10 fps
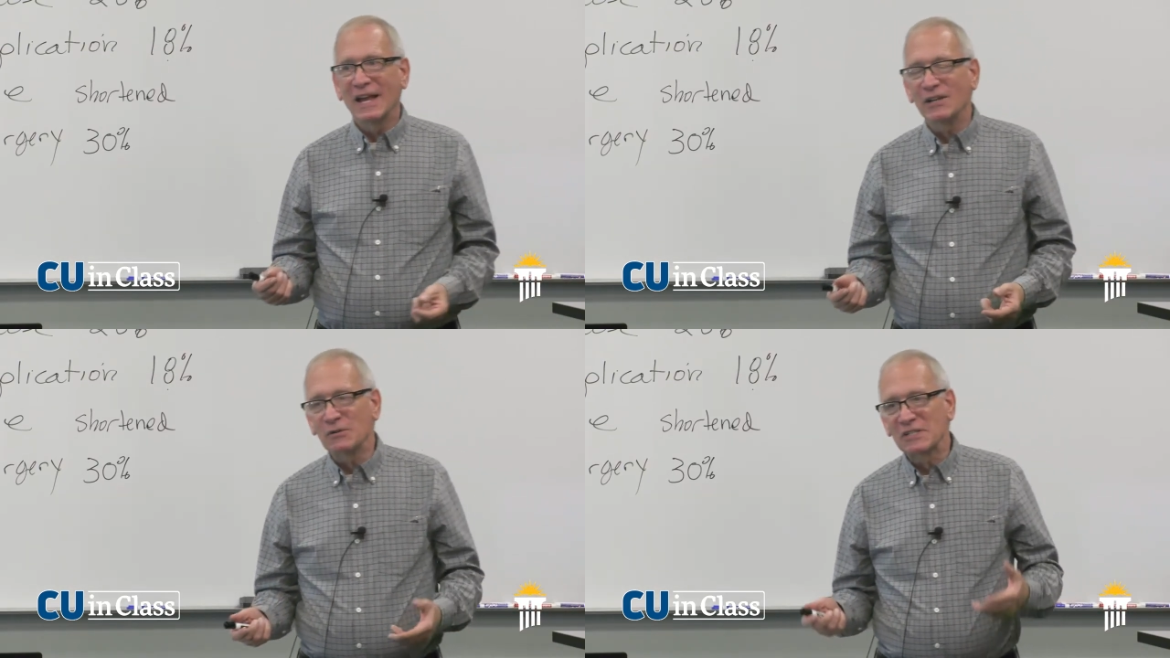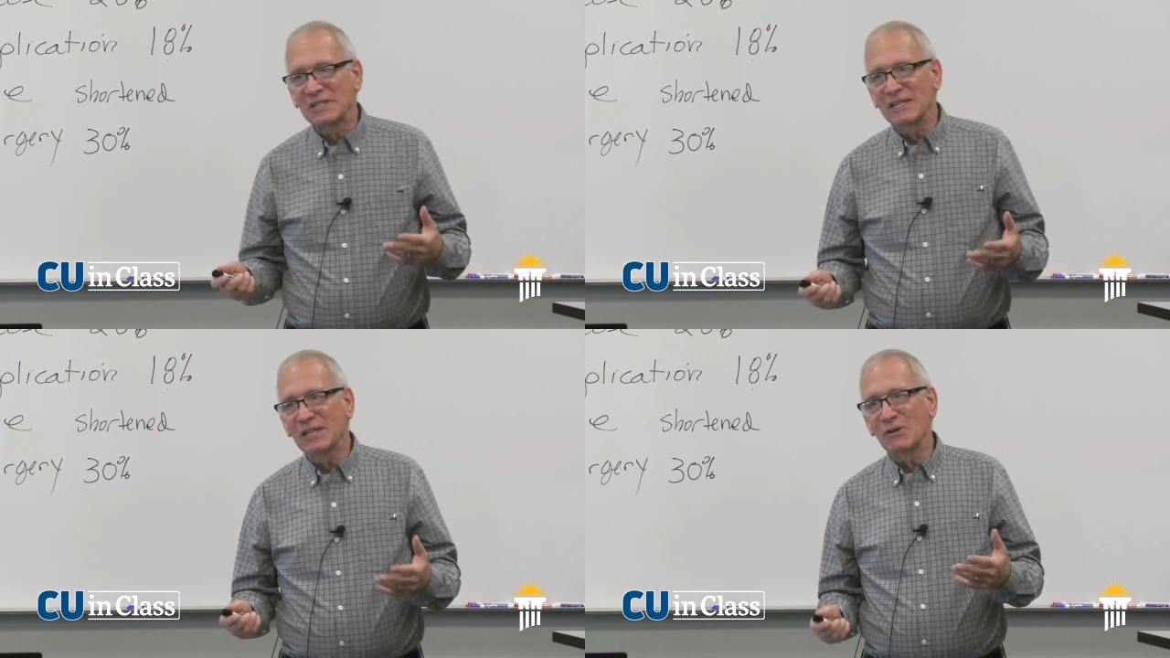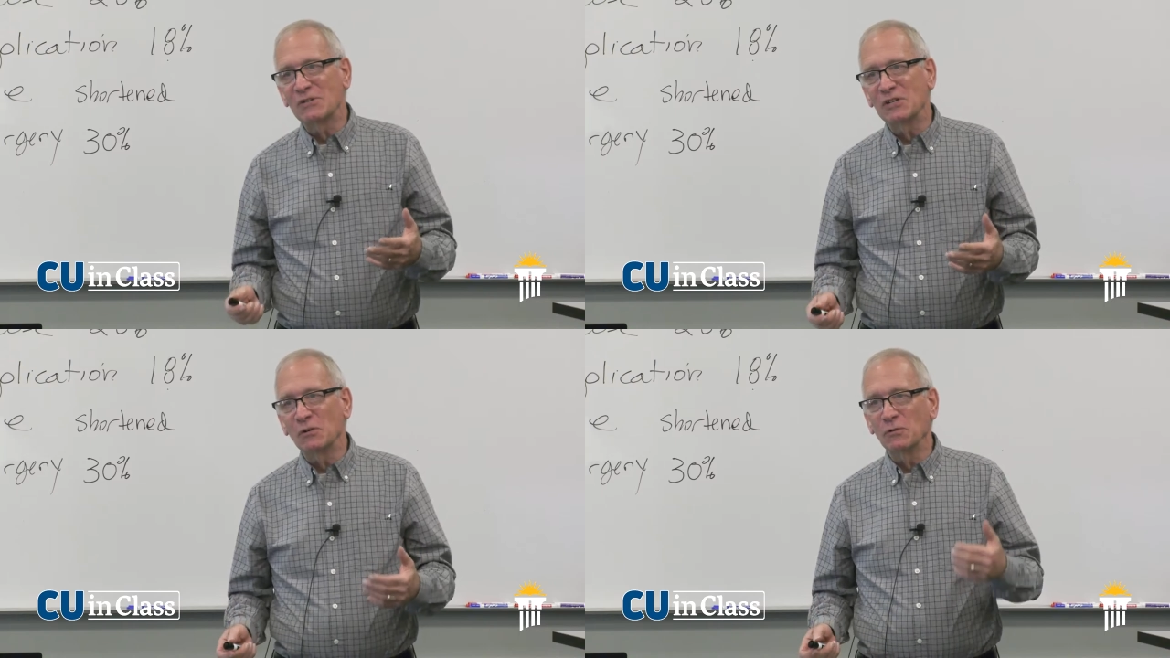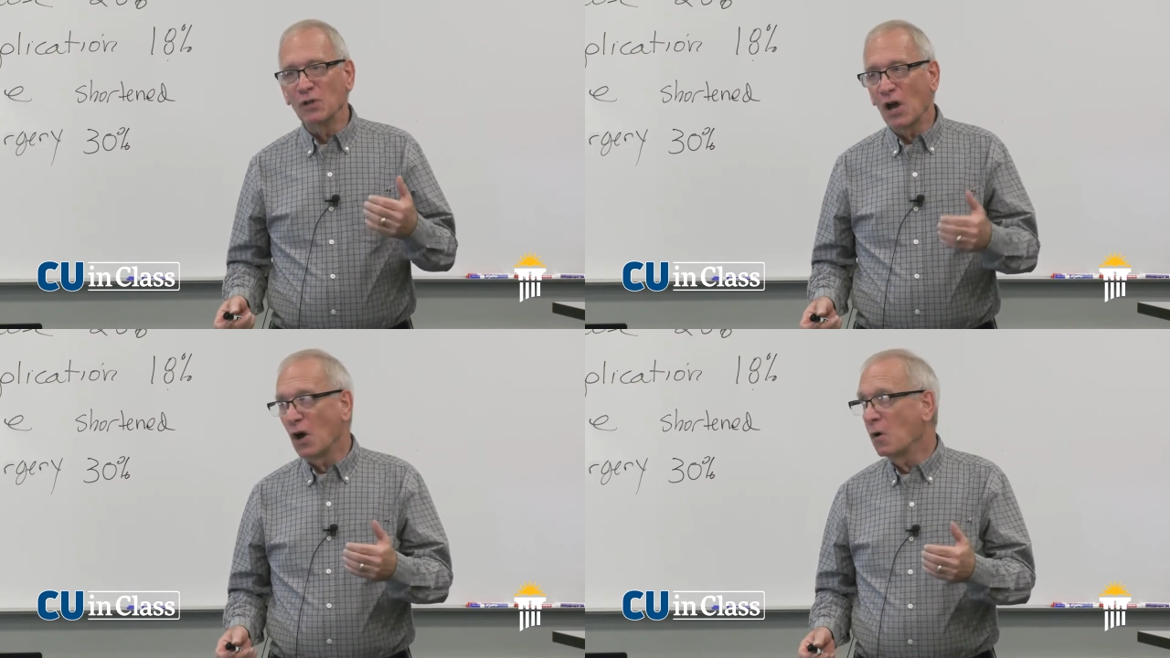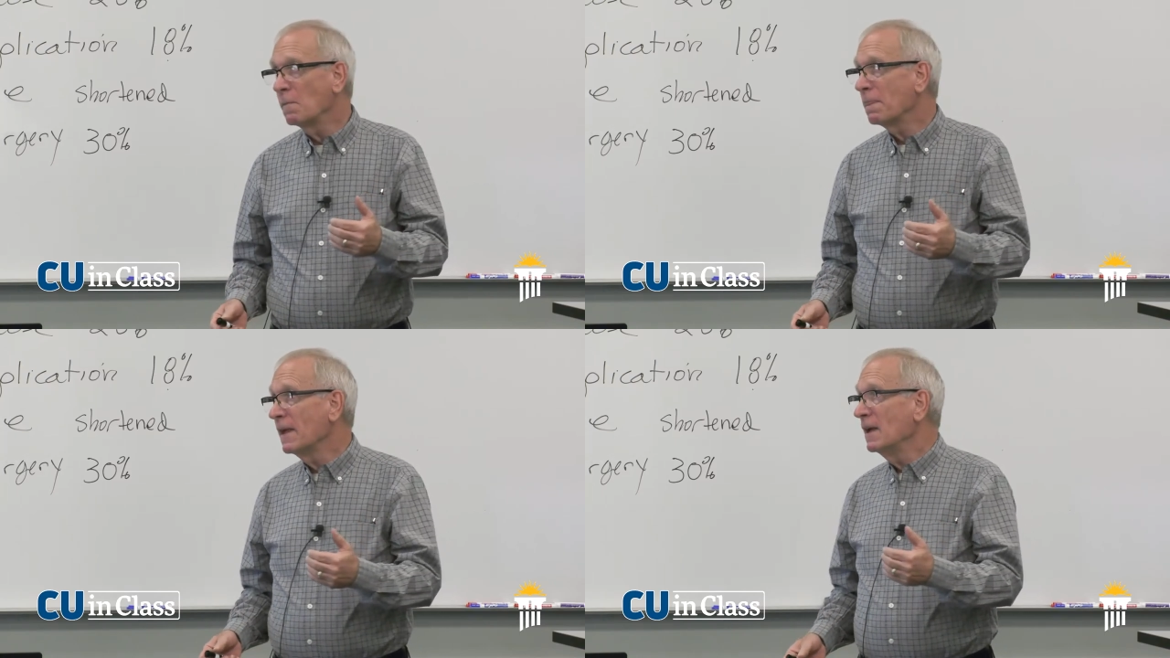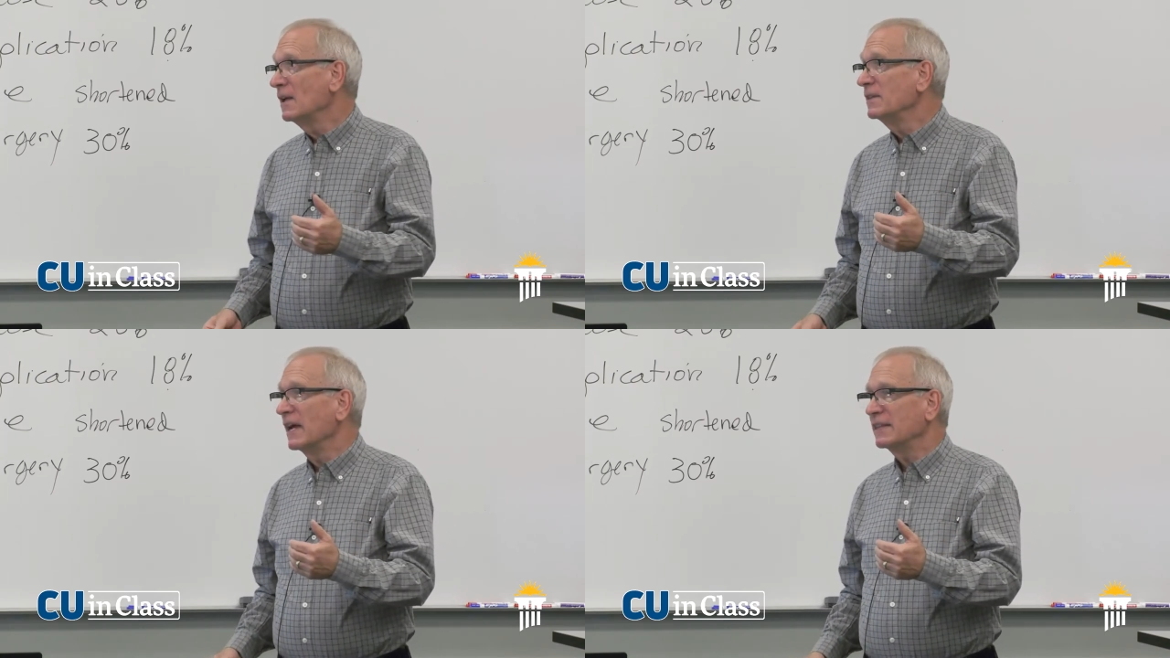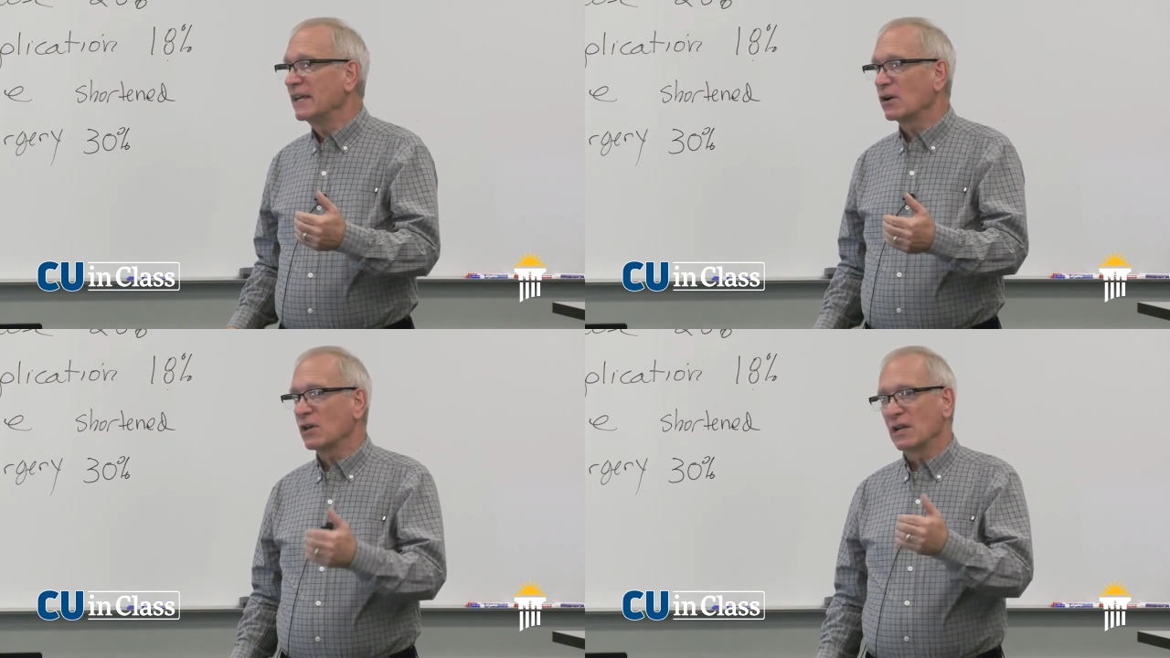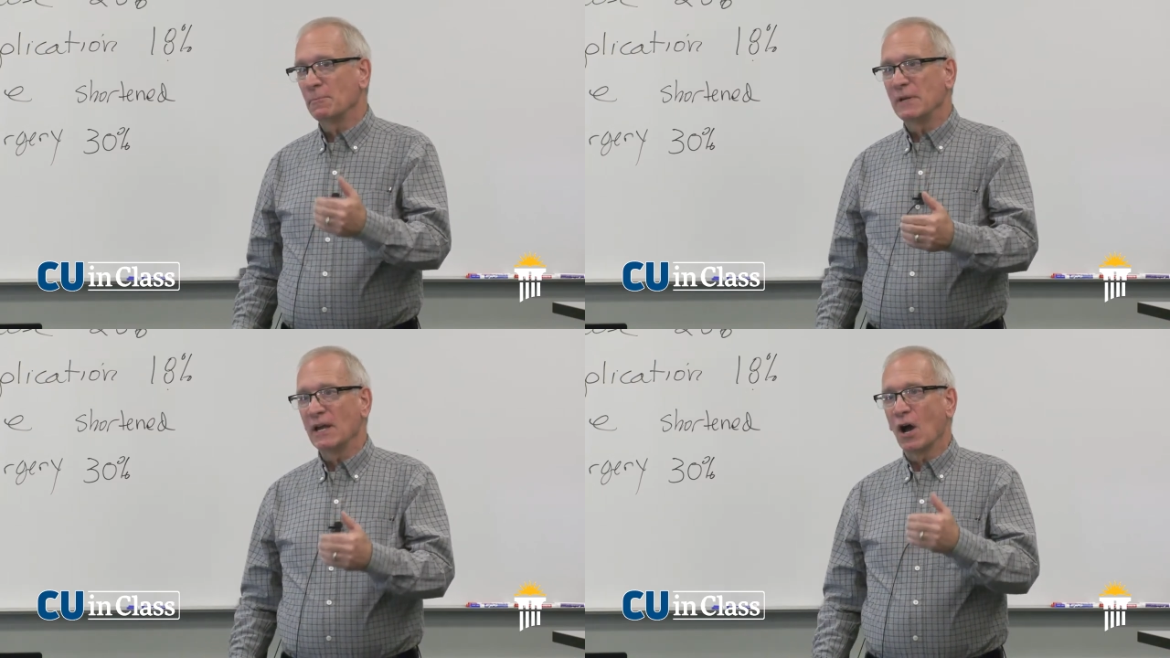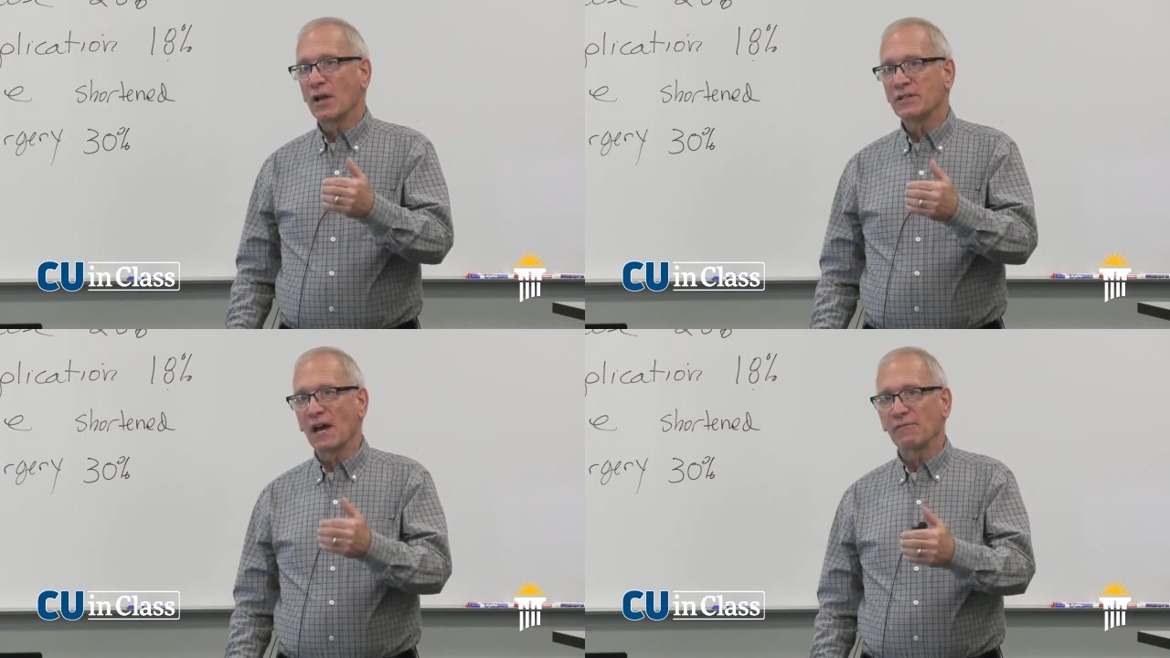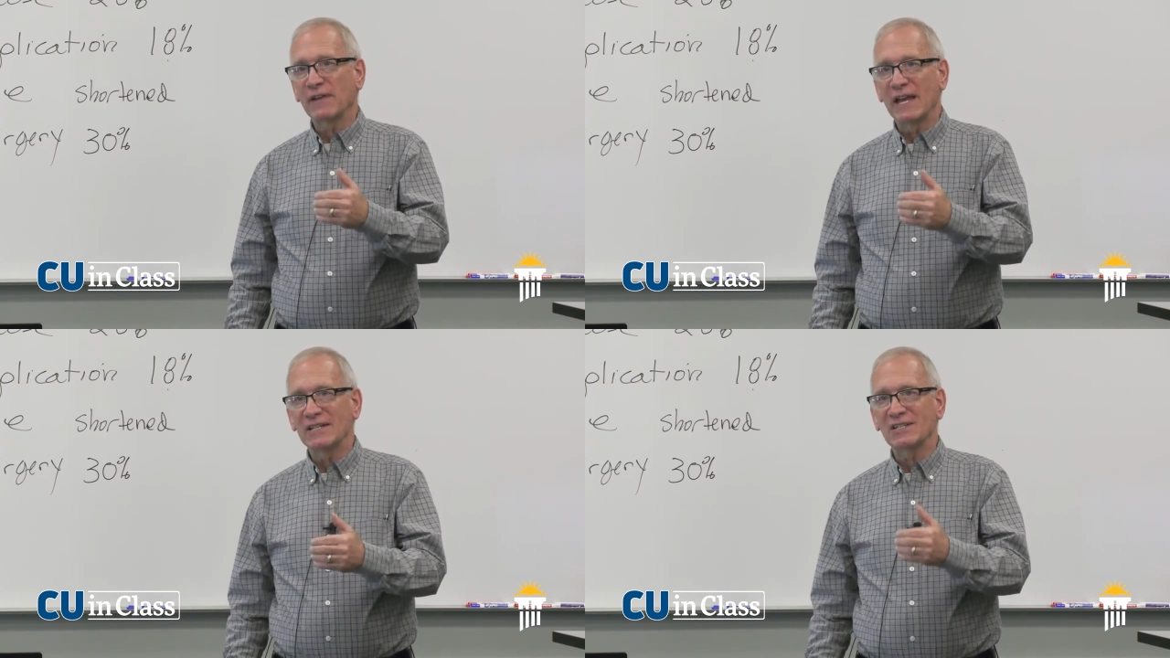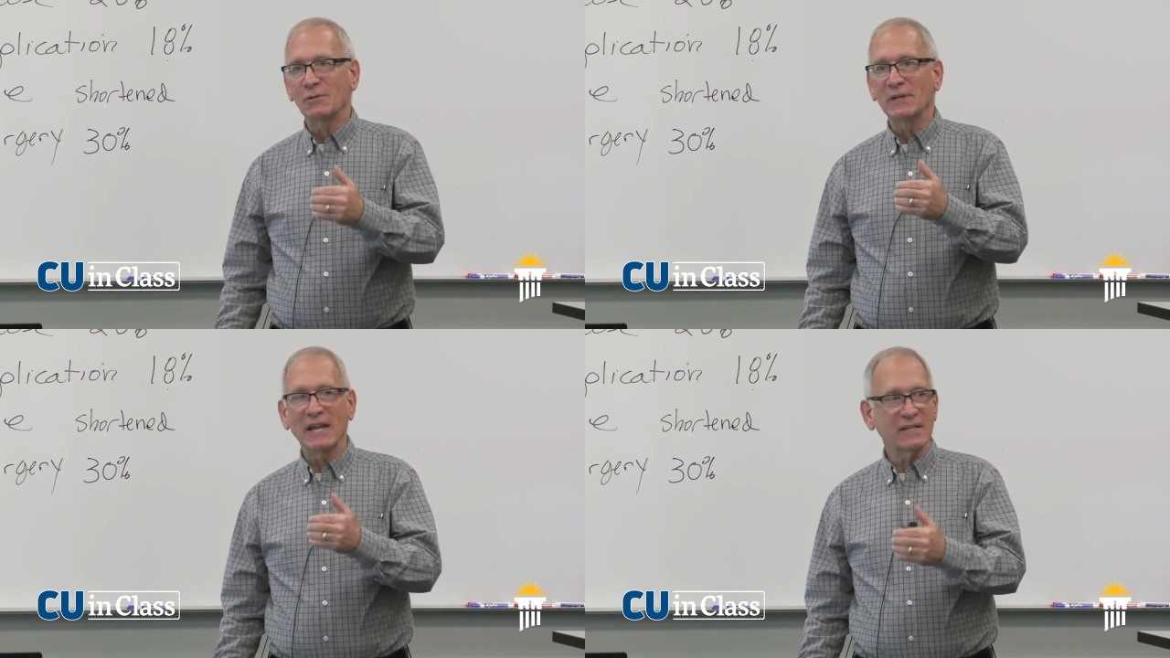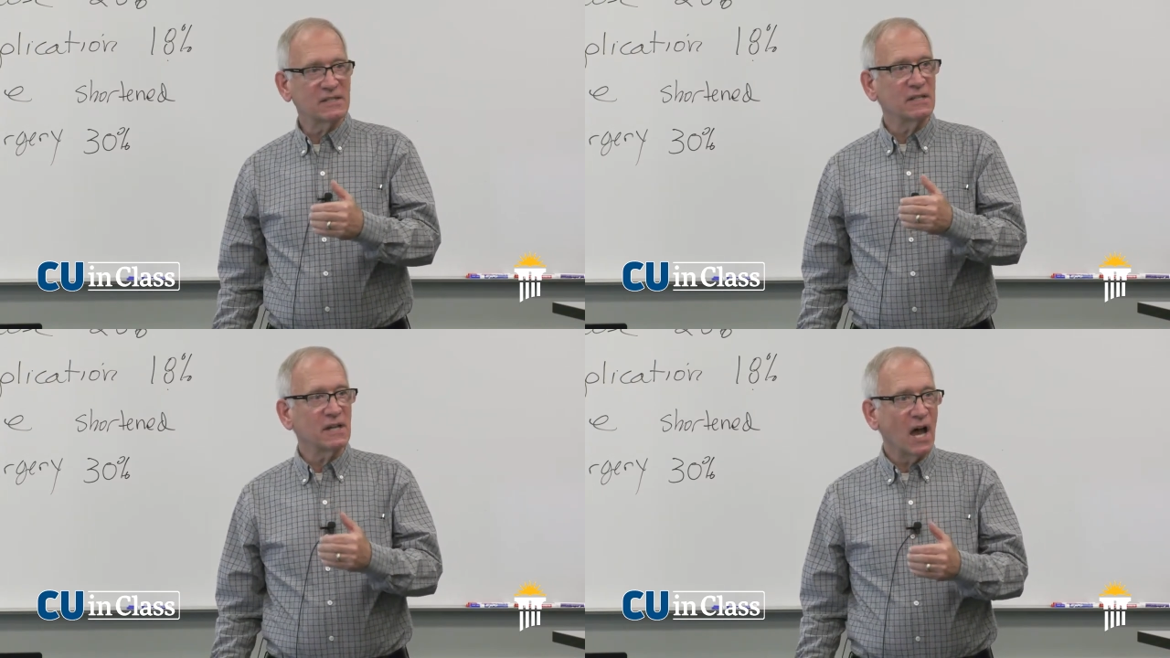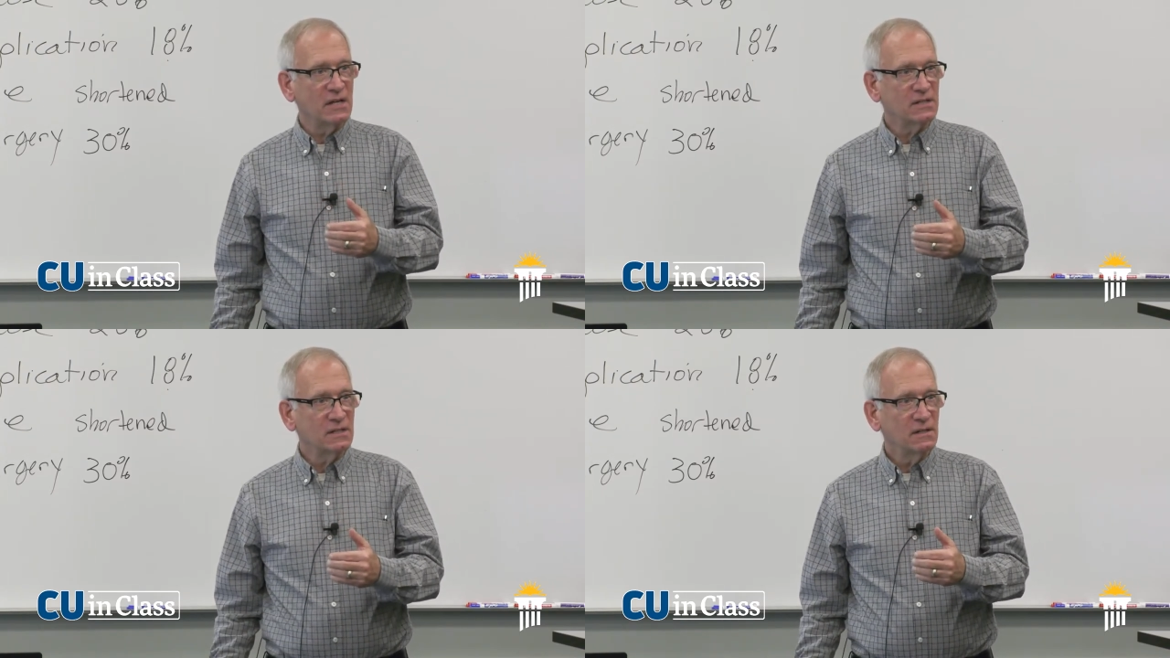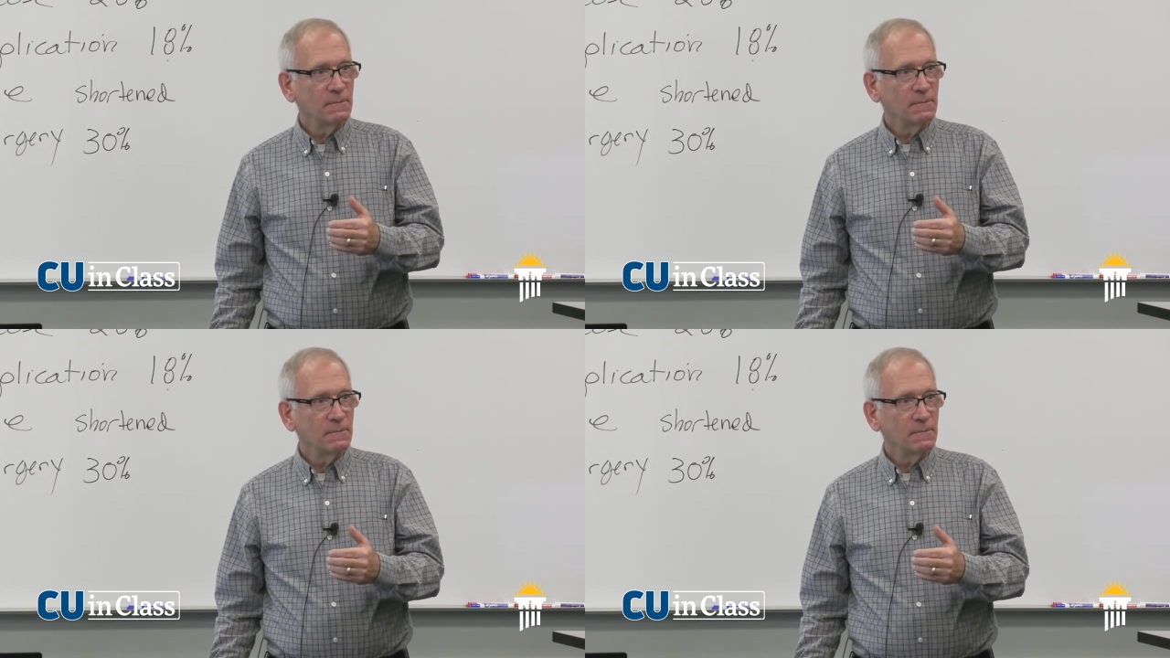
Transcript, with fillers: and you'll see those and you'll know that they're going to be a tough case to anesthetize.